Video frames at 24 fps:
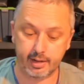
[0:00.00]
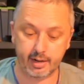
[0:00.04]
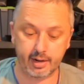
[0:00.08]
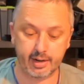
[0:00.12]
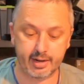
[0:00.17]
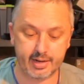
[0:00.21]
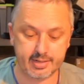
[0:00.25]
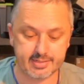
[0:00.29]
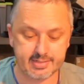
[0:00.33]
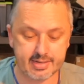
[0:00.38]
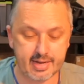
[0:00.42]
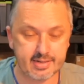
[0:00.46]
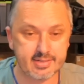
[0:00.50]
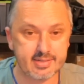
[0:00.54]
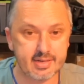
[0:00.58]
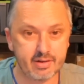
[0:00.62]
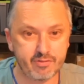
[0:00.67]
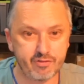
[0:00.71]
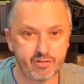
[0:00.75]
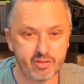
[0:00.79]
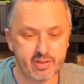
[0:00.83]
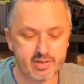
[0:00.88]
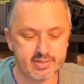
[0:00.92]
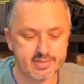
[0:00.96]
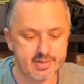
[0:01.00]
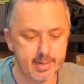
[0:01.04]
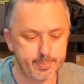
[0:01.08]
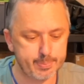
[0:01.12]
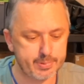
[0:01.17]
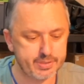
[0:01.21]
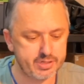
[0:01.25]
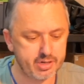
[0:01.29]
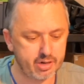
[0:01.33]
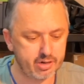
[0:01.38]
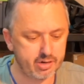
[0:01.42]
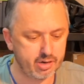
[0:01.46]
And I guess that's it for this
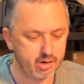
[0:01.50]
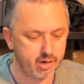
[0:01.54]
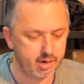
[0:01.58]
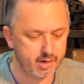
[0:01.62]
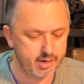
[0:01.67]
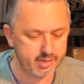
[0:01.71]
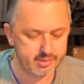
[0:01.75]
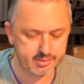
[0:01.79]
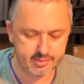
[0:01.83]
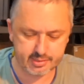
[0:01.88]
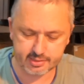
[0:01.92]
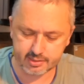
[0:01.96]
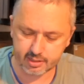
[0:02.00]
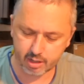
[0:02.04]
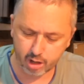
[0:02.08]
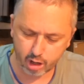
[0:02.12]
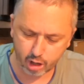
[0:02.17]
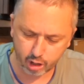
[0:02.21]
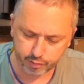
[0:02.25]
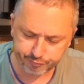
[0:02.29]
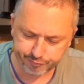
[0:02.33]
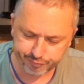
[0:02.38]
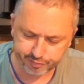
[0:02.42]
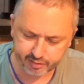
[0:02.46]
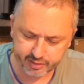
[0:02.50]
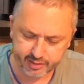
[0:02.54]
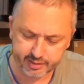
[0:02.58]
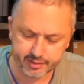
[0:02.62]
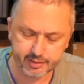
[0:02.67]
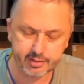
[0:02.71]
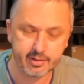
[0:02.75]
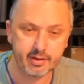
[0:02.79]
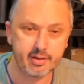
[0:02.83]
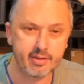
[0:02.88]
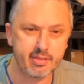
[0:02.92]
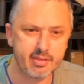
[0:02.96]
episode, guys.
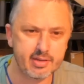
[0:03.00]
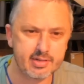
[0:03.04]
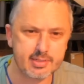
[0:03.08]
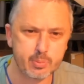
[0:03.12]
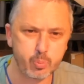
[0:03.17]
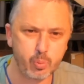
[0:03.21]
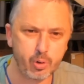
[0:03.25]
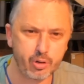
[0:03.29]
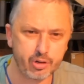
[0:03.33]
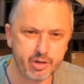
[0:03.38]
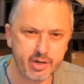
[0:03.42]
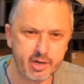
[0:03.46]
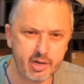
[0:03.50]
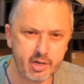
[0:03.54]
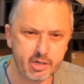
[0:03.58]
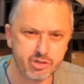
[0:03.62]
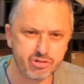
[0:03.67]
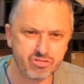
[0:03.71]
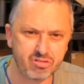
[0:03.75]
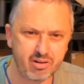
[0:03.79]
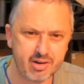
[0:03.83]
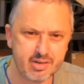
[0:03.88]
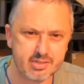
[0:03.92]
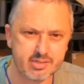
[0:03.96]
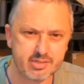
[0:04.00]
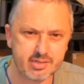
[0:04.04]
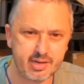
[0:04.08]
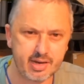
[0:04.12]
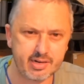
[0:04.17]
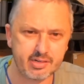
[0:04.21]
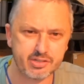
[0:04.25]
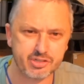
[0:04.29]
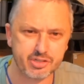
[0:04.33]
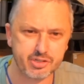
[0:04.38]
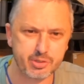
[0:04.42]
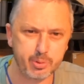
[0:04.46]
Hopefully, this work here
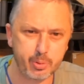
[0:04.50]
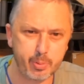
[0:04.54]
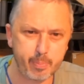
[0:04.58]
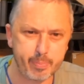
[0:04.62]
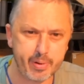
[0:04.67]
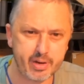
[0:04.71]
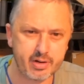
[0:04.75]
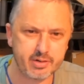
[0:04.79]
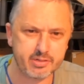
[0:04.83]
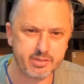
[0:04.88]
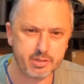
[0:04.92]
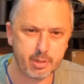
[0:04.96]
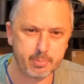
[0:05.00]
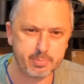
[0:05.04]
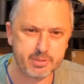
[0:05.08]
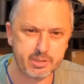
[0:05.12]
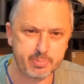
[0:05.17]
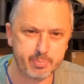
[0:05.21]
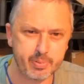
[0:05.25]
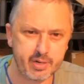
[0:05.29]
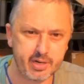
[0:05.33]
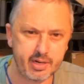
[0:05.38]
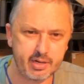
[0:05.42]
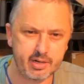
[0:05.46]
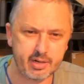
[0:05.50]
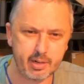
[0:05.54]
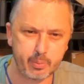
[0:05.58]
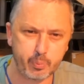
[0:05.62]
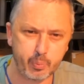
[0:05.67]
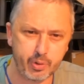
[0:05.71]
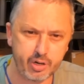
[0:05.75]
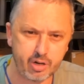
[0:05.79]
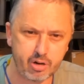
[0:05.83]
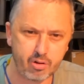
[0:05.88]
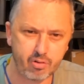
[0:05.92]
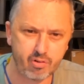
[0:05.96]
translates to a better top speed
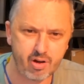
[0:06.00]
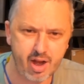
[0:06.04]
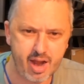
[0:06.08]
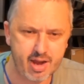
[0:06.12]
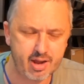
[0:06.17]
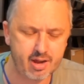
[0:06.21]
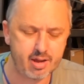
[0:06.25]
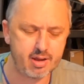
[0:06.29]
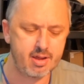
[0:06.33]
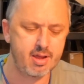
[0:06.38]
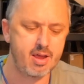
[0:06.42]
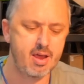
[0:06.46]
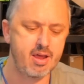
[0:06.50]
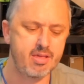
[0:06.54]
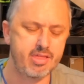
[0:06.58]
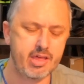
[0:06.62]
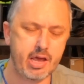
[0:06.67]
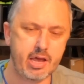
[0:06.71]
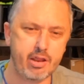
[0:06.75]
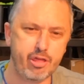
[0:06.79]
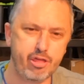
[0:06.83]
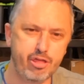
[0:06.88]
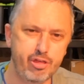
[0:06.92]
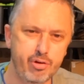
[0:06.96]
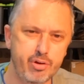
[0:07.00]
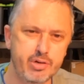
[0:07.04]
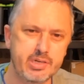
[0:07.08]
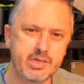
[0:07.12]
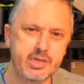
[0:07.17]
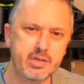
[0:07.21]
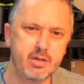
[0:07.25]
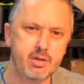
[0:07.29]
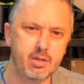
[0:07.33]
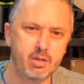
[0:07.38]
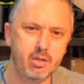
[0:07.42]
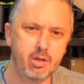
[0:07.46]
and we crack that
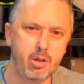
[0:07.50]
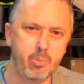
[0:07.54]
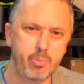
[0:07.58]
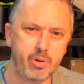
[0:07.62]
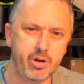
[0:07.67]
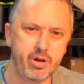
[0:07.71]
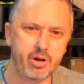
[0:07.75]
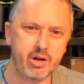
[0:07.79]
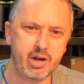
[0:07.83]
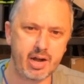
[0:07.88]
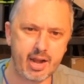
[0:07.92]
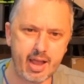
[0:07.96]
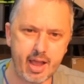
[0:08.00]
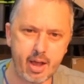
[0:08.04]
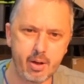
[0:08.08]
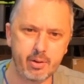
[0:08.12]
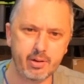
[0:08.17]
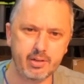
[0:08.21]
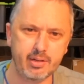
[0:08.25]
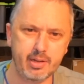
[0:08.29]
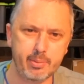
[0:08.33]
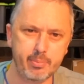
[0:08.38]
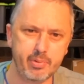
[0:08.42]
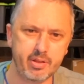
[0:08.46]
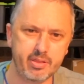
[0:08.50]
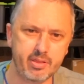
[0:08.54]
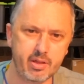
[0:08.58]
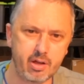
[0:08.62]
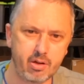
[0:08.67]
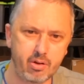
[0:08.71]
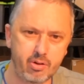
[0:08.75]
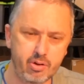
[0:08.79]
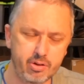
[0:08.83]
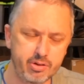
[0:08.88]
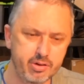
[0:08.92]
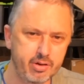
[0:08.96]
30 kilometer an hour limit
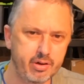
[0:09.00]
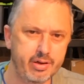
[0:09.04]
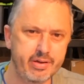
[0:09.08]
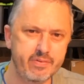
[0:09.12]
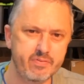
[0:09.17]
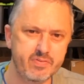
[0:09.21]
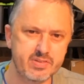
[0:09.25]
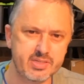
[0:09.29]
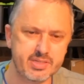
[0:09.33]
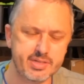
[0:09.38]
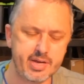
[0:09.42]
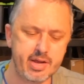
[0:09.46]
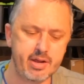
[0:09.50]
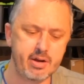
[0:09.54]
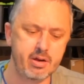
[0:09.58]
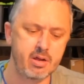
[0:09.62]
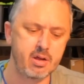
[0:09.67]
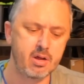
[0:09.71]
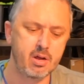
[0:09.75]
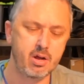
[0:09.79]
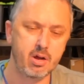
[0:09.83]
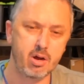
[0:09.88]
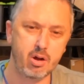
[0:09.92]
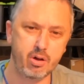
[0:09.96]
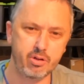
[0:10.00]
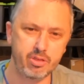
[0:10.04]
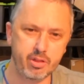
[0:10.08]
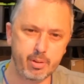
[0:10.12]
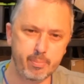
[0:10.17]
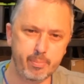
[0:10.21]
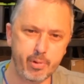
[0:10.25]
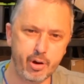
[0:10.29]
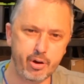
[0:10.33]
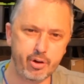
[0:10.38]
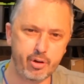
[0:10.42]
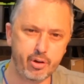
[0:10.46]
that Honda have set on the
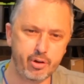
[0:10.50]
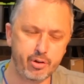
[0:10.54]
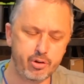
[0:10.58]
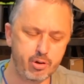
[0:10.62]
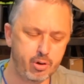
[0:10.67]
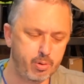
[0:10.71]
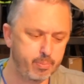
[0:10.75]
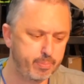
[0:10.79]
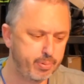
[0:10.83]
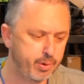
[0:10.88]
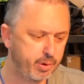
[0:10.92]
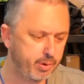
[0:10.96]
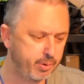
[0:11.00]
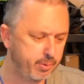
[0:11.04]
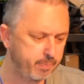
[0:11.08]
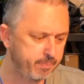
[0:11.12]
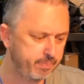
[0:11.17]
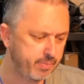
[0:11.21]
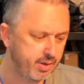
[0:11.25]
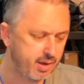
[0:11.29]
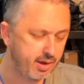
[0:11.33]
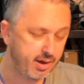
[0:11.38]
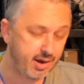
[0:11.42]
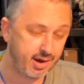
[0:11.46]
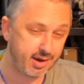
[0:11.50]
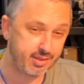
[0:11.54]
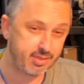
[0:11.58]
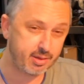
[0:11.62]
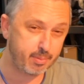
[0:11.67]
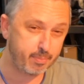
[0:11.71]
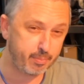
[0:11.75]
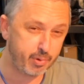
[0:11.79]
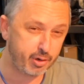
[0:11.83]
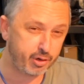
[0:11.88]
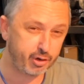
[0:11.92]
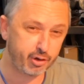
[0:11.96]
Motocompo. And
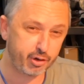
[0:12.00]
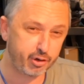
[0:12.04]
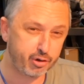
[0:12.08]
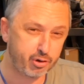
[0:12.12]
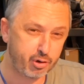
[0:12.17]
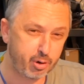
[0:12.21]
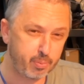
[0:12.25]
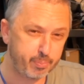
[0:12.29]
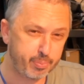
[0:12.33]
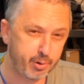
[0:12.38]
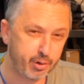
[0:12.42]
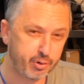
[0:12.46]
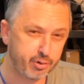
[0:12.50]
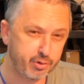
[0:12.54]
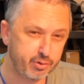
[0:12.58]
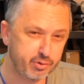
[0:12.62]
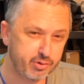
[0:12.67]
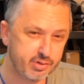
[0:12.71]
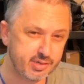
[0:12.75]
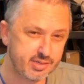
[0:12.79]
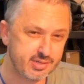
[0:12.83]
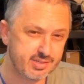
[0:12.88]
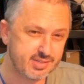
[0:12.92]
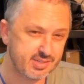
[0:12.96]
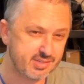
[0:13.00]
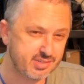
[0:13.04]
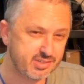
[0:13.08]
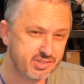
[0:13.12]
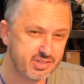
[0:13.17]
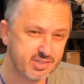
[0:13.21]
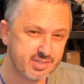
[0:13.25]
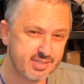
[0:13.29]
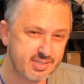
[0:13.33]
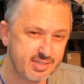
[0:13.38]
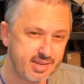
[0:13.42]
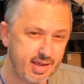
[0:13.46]
the Motocompo goodness is
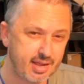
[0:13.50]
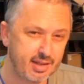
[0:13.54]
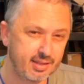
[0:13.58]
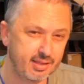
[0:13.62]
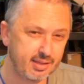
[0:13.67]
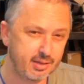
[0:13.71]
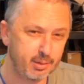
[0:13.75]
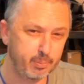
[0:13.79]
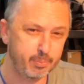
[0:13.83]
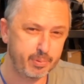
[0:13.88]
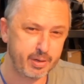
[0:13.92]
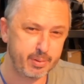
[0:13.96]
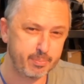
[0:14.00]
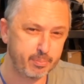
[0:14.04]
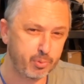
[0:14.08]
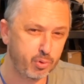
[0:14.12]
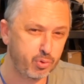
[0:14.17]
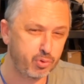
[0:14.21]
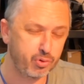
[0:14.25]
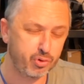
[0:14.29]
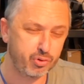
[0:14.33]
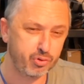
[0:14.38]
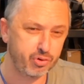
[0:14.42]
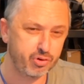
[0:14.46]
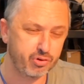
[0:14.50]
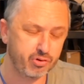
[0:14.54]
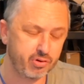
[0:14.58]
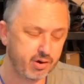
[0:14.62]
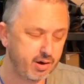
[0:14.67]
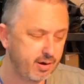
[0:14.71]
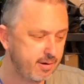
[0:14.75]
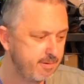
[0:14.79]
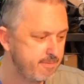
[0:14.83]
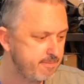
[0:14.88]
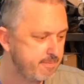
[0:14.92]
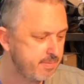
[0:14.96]
just that little bit more
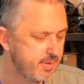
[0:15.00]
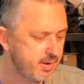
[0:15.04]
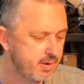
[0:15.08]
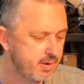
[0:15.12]
gooderer.